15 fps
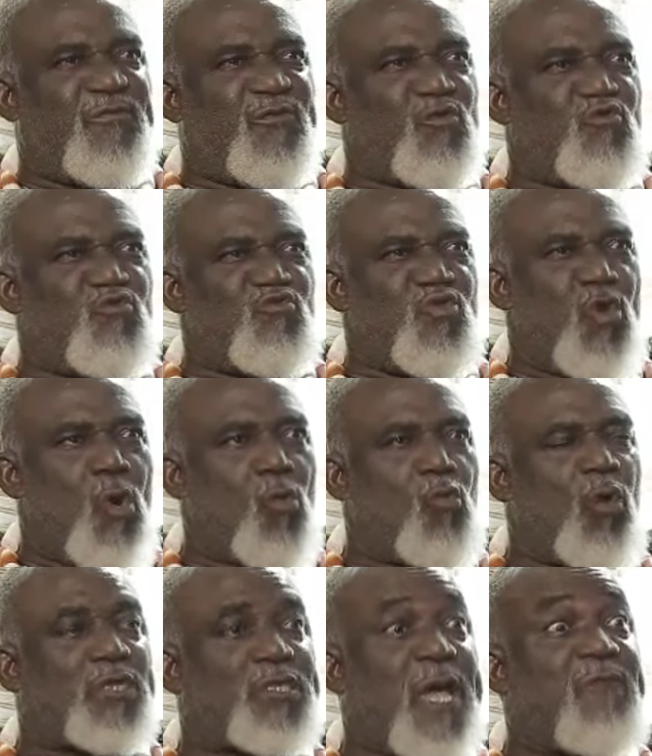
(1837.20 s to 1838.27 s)
If you
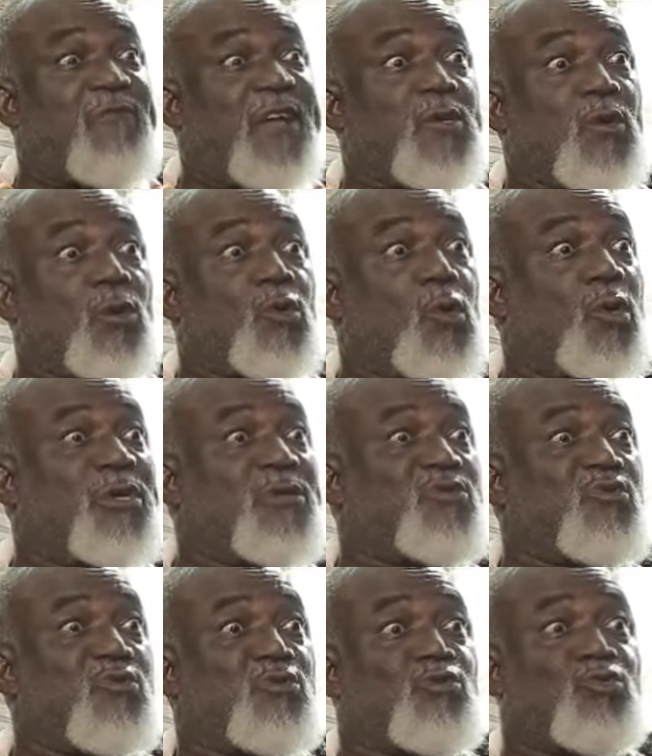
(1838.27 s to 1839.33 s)
know whatever you're
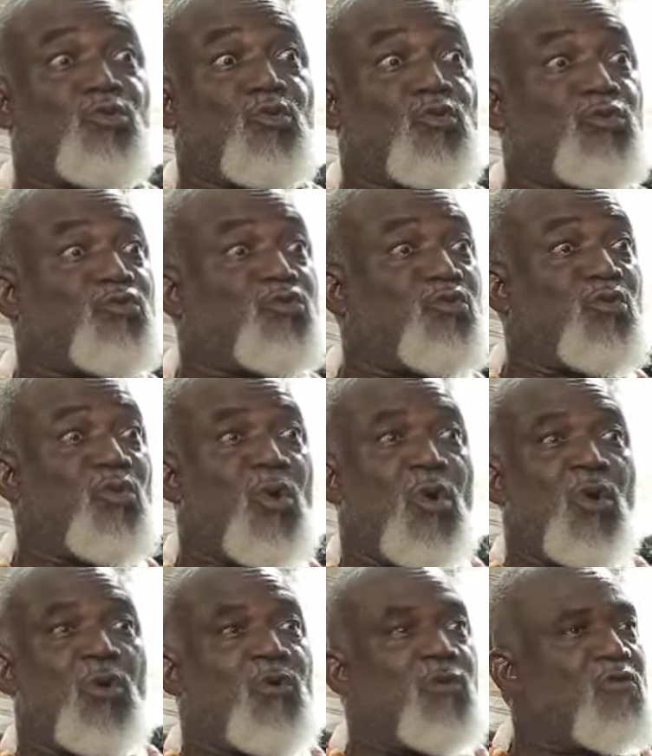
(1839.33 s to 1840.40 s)
going to do
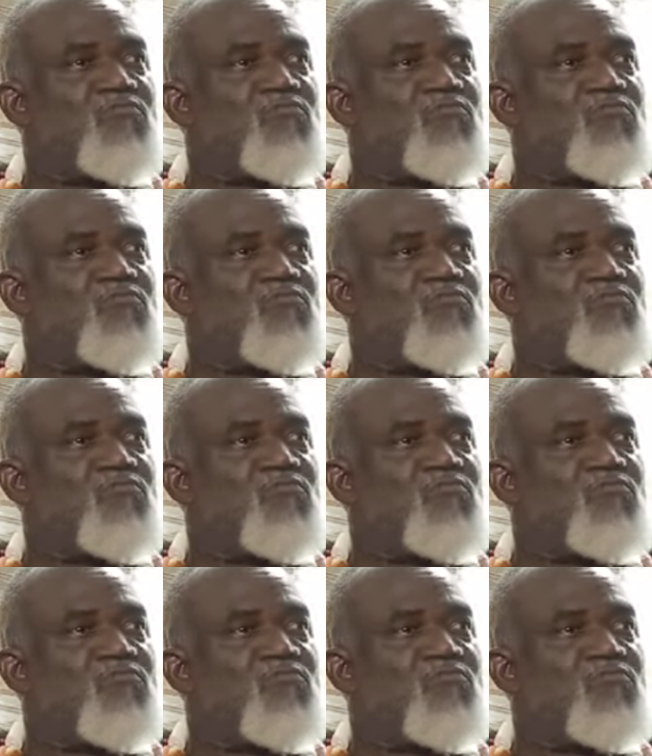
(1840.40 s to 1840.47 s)
to